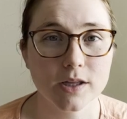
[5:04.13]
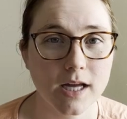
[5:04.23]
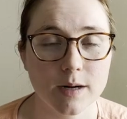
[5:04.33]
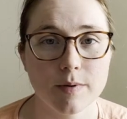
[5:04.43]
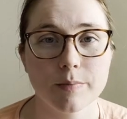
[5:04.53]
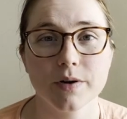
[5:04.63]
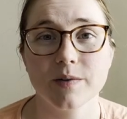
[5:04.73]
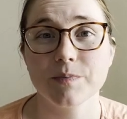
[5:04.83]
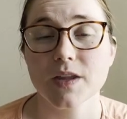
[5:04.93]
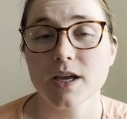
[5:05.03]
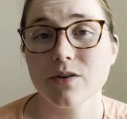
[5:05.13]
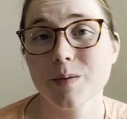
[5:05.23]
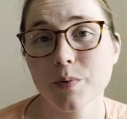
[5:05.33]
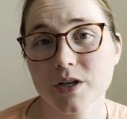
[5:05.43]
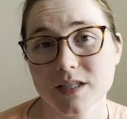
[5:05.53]
a lot of people. You can
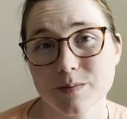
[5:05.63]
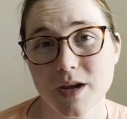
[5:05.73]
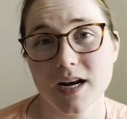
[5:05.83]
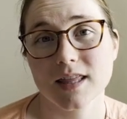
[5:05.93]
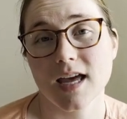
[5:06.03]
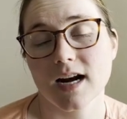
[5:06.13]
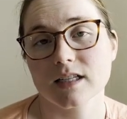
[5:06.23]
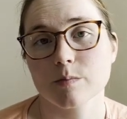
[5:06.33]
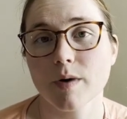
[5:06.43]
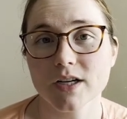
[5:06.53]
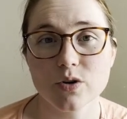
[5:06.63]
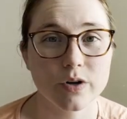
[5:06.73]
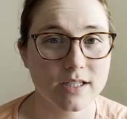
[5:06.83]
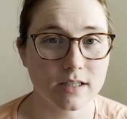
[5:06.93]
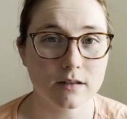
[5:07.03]
participate in that as much or
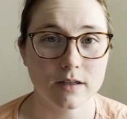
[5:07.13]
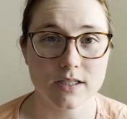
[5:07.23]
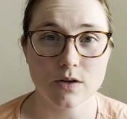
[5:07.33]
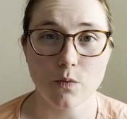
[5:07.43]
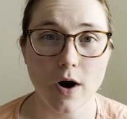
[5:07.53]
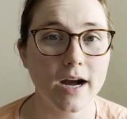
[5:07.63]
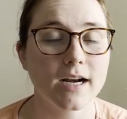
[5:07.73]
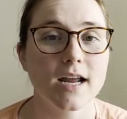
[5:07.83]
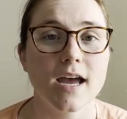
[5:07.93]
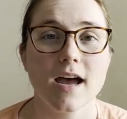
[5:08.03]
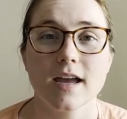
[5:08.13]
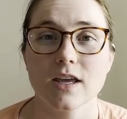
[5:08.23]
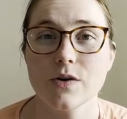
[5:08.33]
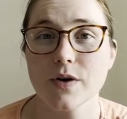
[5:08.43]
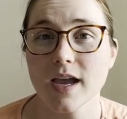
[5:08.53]
as little as you want.
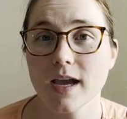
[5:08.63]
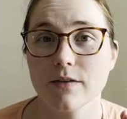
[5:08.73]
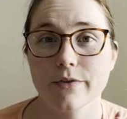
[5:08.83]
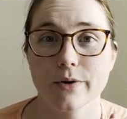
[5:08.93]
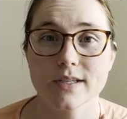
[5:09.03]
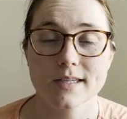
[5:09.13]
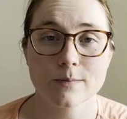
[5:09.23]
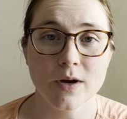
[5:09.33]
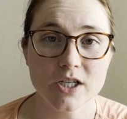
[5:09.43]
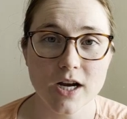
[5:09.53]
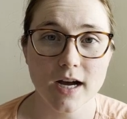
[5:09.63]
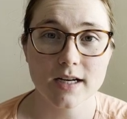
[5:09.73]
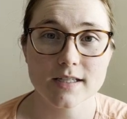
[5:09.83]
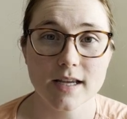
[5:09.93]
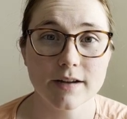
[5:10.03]
You can focus as much
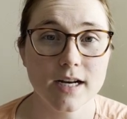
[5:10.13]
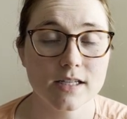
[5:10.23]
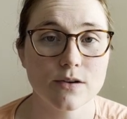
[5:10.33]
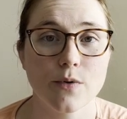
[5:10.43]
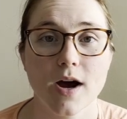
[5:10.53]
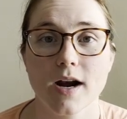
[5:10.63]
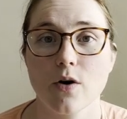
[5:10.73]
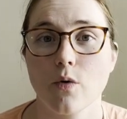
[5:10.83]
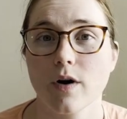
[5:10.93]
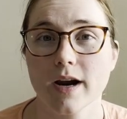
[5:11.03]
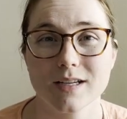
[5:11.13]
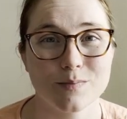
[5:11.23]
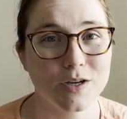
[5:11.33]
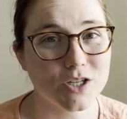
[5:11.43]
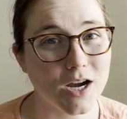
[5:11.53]
on selling as you want or as
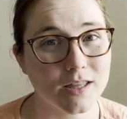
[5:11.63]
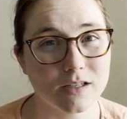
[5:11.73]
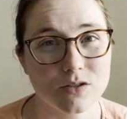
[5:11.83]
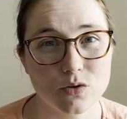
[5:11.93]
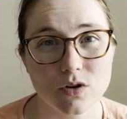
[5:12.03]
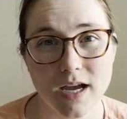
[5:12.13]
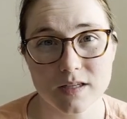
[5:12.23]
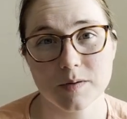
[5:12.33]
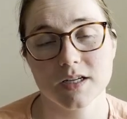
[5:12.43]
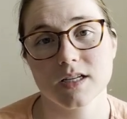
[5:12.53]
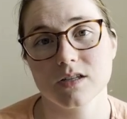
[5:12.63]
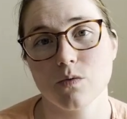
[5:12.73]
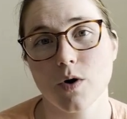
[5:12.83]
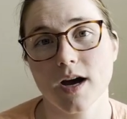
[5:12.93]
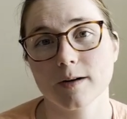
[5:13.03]
much on the social aspect as you
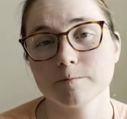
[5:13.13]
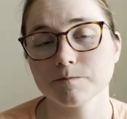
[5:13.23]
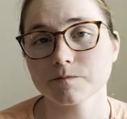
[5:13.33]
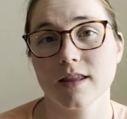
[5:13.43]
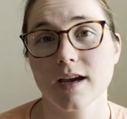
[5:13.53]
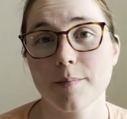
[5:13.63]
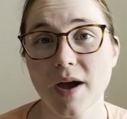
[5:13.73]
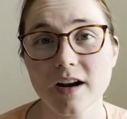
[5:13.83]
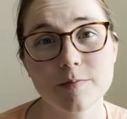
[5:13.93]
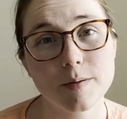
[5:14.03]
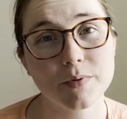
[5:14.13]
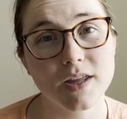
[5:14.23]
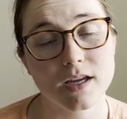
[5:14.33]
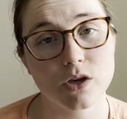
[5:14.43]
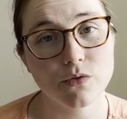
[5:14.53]
want. The amount of people
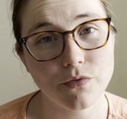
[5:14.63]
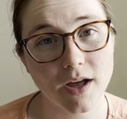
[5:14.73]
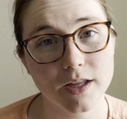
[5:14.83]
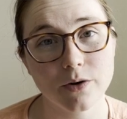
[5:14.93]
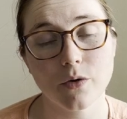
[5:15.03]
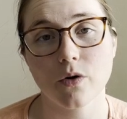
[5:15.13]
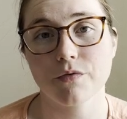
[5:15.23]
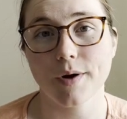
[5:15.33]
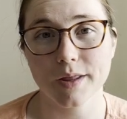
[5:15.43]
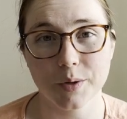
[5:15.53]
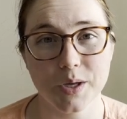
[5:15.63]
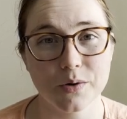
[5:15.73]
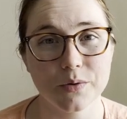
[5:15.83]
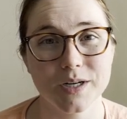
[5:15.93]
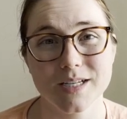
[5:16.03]
that you follow or follow
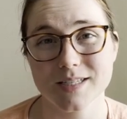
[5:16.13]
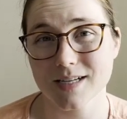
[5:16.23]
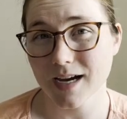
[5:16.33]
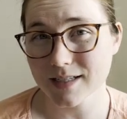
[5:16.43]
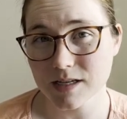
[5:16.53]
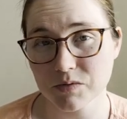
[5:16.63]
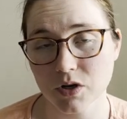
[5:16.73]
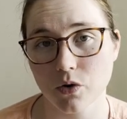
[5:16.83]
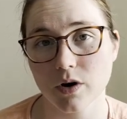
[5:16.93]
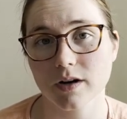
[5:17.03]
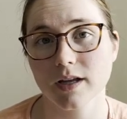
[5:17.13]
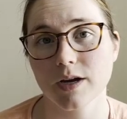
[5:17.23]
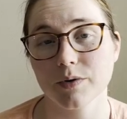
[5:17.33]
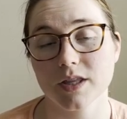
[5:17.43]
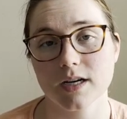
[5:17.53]
you does not seem to correlate
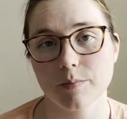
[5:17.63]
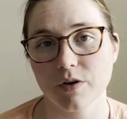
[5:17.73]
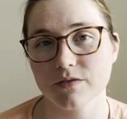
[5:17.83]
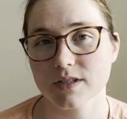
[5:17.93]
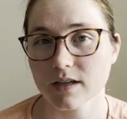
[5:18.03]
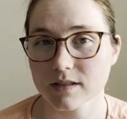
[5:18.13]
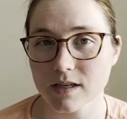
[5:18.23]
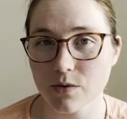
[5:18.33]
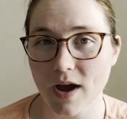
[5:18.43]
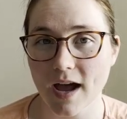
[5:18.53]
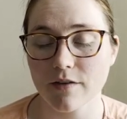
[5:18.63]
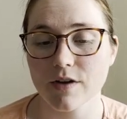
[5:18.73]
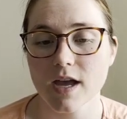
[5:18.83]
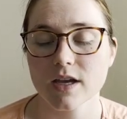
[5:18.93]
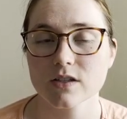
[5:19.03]
with the number of sales that you have,
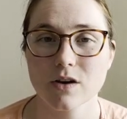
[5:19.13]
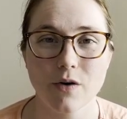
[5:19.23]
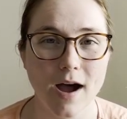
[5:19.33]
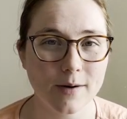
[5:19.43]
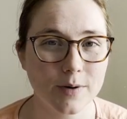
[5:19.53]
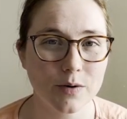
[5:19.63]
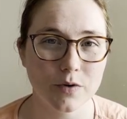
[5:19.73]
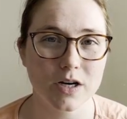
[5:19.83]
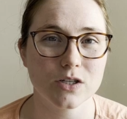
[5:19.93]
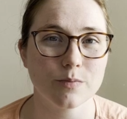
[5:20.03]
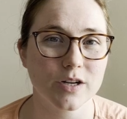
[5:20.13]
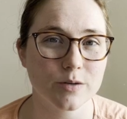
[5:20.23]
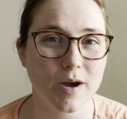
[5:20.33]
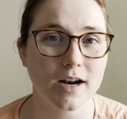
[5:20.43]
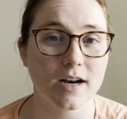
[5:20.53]
so I wouldn't worry too much
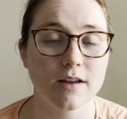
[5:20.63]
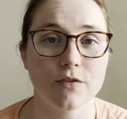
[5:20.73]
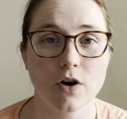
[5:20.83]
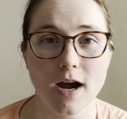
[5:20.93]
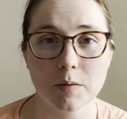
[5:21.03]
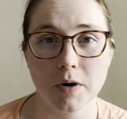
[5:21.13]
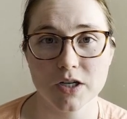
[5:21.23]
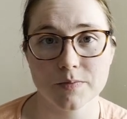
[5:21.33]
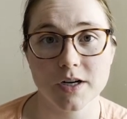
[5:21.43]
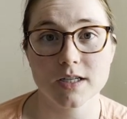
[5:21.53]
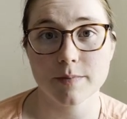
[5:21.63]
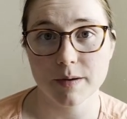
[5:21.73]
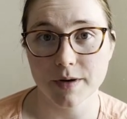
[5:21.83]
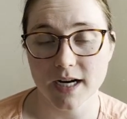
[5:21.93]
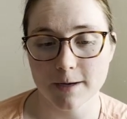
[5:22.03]
about it if you're on Poshmark to make
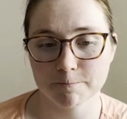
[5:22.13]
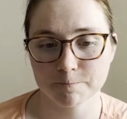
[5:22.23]
money.